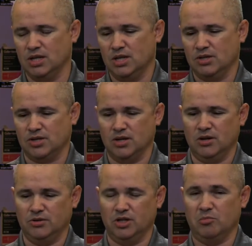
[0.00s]

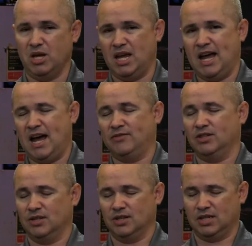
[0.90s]
So you may have to
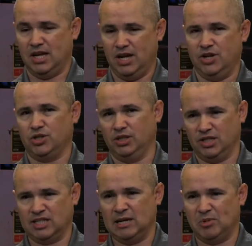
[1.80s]
occasionally
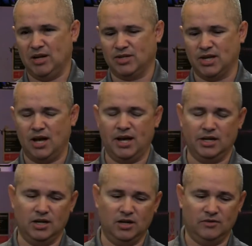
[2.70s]
step outside
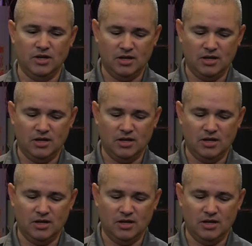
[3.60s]
of